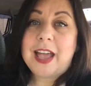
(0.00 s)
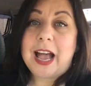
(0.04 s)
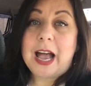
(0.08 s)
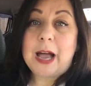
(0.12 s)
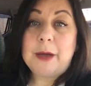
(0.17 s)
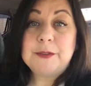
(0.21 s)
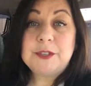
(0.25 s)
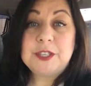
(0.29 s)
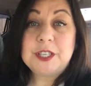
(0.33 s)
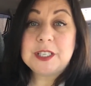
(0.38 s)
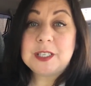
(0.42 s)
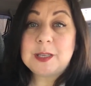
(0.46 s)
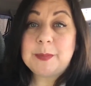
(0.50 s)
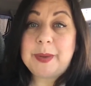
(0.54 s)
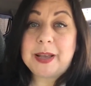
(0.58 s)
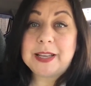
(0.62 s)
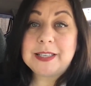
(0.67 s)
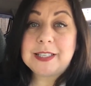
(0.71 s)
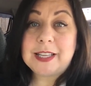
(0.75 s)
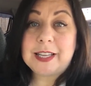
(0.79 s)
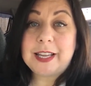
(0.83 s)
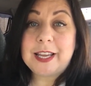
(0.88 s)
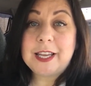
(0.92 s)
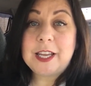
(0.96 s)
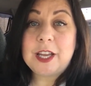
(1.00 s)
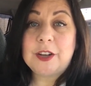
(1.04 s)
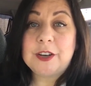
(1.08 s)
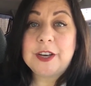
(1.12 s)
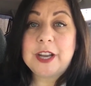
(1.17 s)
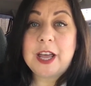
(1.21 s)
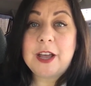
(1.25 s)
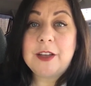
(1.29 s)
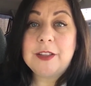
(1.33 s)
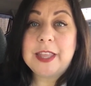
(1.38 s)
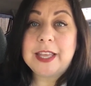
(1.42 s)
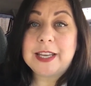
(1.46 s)
I was just about to let y'all
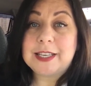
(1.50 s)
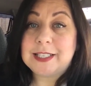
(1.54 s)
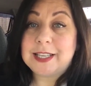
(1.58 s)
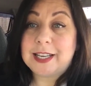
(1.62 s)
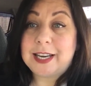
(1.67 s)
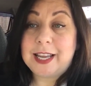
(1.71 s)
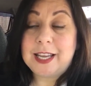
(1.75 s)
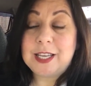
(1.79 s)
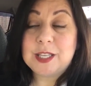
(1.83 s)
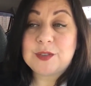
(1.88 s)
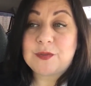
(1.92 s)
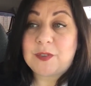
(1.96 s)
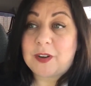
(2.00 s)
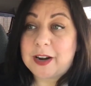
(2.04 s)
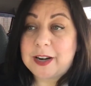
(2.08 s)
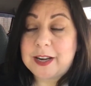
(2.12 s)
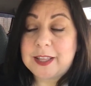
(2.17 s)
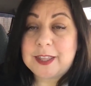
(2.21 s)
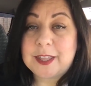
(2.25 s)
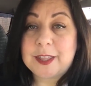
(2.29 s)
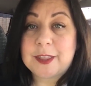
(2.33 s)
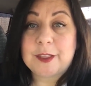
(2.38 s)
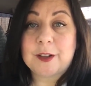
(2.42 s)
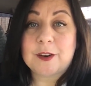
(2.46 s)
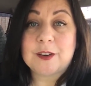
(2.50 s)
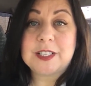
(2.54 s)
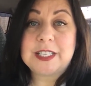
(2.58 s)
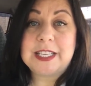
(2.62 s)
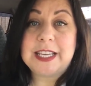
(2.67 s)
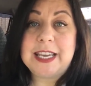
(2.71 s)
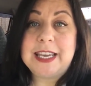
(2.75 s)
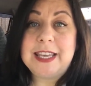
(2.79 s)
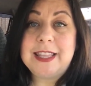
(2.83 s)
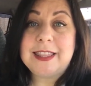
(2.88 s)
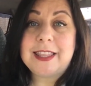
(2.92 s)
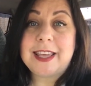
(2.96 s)
know that today is Friday the
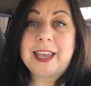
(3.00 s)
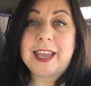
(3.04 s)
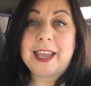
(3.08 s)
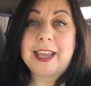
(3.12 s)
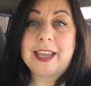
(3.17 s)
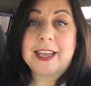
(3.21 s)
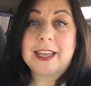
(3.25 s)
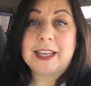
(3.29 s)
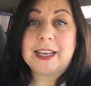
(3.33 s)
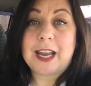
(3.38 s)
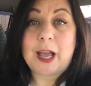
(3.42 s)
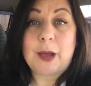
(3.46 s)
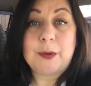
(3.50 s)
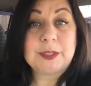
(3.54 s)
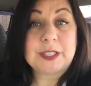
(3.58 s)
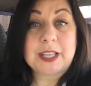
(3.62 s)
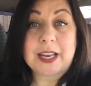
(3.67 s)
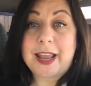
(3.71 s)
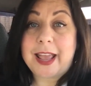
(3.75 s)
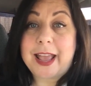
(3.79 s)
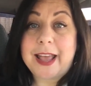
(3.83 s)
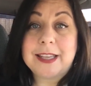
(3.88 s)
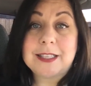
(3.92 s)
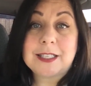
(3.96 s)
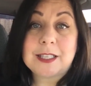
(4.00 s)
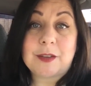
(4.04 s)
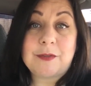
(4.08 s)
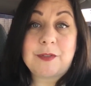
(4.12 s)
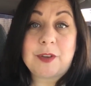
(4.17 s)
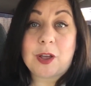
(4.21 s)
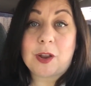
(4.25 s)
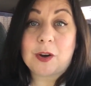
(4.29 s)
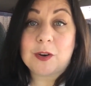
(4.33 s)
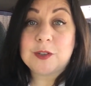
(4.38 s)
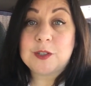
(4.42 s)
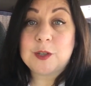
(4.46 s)
13th, and I was going to ask if
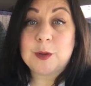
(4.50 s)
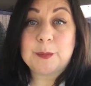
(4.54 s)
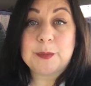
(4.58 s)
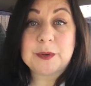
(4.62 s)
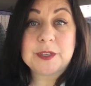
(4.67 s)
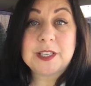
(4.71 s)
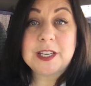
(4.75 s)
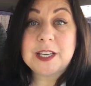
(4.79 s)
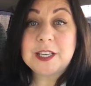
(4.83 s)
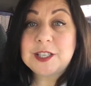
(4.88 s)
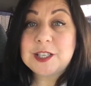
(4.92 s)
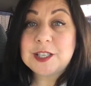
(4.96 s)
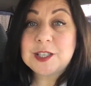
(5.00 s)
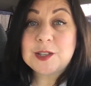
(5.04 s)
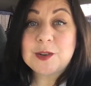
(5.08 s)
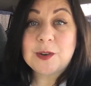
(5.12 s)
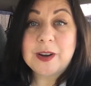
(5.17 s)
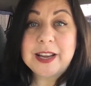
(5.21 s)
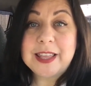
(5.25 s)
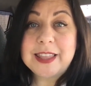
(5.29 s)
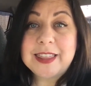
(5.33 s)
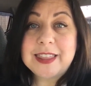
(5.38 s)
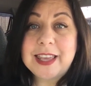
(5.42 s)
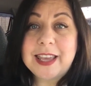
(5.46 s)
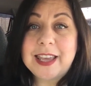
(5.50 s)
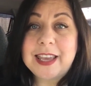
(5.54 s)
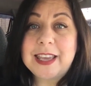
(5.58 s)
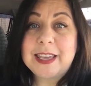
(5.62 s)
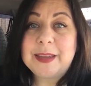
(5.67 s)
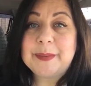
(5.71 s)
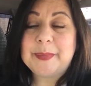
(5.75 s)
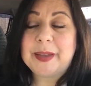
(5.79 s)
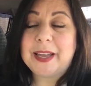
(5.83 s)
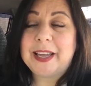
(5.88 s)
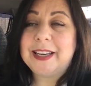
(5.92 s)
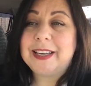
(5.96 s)
y'all are superstitious or
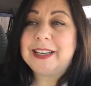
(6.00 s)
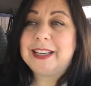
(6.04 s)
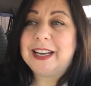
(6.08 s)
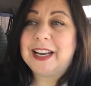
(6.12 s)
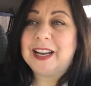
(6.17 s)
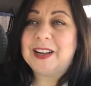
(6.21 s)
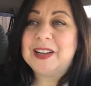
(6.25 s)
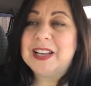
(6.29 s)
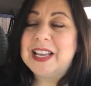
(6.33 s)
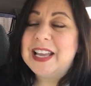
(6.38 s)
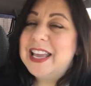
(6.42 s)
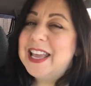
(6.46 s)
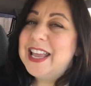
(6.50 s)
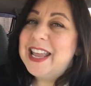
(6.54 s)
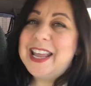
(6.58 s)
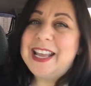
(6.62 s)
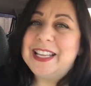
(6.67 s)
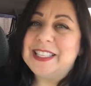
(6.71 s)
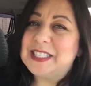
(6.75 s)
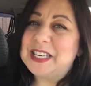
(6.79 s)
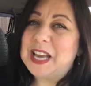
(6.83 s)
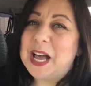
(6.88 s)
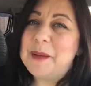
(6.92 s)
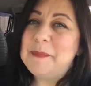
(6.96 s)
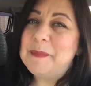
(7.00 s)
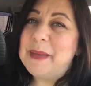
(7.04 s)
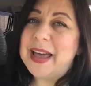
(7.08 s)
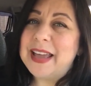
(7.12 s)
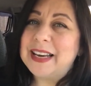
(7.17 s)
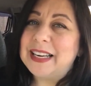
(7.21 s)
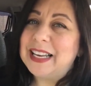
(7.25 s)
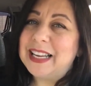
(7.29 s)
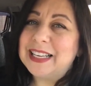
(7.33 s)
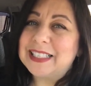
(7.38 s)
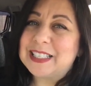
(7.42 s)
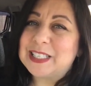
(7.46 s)
anything, but, you know, it's not
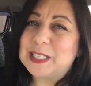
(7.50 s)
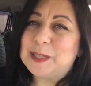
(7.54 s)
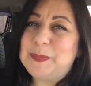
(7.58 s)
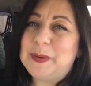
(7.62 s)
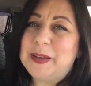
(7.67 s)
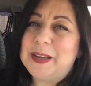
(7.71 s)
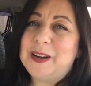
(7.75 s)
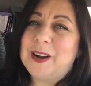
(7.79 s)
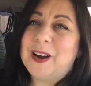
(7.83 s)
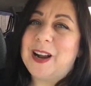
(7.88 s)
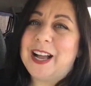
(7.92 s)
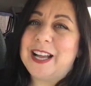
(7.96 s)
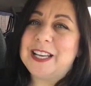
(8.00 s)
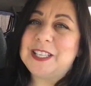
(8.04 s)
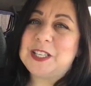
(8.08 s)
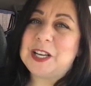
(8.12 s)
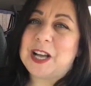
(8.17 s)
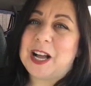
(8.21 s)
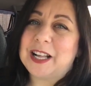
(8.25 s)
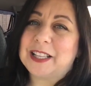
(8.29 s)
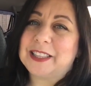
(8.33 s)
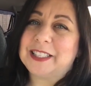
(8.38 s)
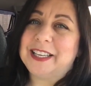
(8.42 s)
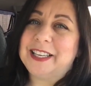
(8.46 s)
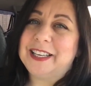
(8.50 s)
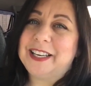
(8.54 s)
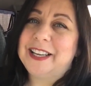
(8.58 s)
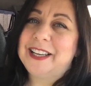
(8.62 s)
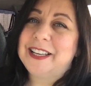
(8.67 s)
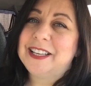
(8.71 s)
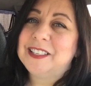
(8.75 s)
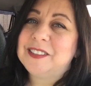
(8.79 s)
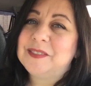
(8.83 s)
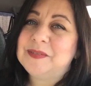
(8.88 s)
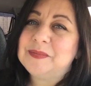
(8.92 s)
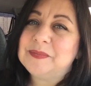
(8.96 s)
bad luck to spill your hot chocolate.
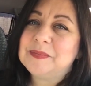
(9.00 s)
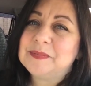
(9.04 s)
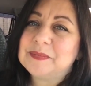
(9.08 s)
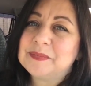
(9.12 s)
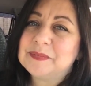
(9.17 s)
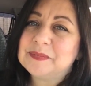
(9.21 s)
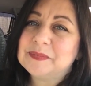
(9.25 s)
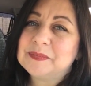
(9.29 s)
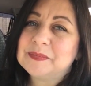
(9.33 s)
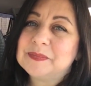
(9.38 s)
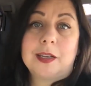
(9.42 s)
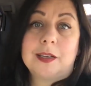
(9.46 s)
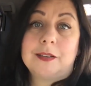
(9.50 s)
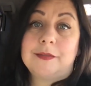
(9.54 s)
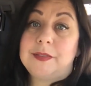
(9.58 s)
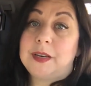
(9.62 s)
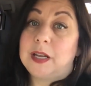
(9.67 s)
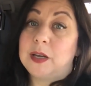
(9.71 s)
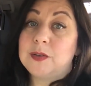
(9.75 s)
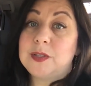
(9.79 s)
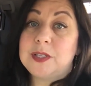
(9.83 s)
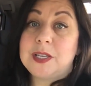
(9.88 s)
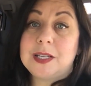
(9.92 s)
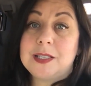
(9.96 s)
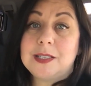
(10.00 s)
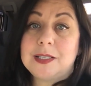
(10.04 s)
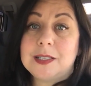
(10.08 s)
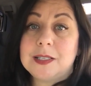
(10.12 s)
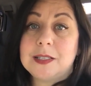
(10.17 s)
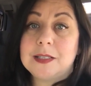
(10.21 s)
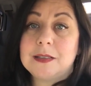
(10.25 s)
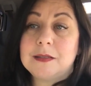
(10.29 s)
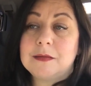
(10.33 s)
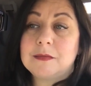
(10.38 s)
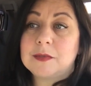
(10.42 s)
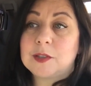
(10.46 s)
No sense
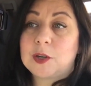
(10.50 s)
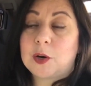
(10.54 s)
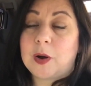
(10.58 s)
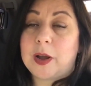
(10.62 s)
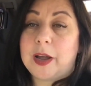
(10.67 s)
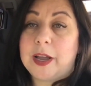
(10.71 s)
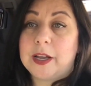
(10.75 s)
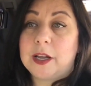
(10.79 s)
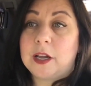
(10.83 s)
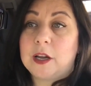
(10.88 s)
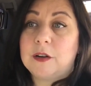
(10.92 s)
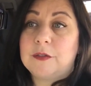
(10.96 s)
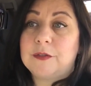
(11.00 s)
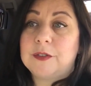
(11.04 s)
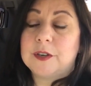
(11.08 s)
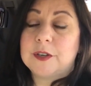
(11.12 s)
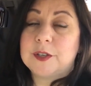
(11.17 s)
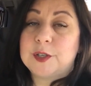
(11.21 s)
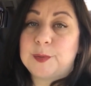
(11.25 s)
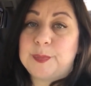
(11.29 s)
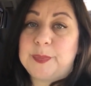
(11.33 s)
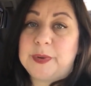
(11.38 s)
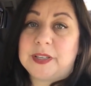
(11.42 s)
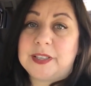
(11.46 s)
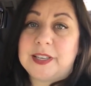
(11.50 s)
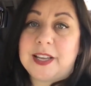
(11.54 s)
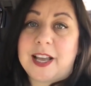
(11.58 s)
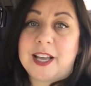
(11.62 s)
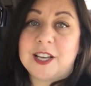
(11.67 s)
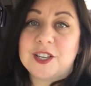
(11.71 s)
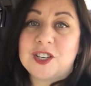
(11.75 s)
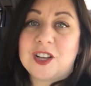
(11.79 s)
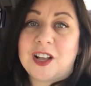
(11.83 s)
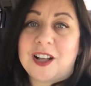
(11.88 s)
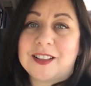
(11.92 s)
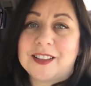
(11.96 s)
in crying over spilled
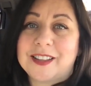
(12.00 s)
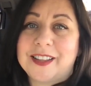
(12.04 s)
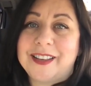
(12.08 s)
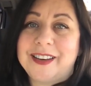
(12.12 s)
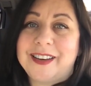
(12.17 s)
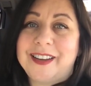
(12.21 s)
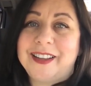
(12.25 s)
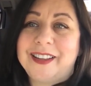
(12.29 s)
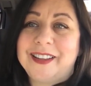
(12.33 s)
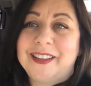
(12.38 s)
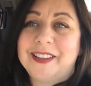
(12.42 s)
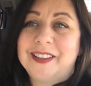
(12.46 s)
hot chocolate.